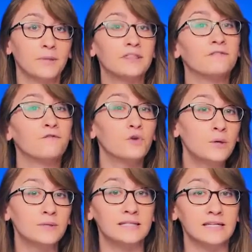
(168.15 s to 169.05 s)
but the
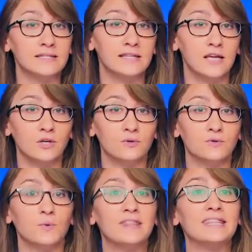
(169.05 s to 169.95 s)
frequencies they
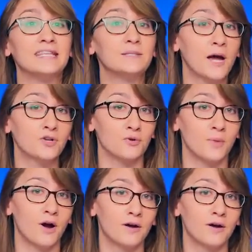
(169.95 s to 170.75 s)
use within the spectrum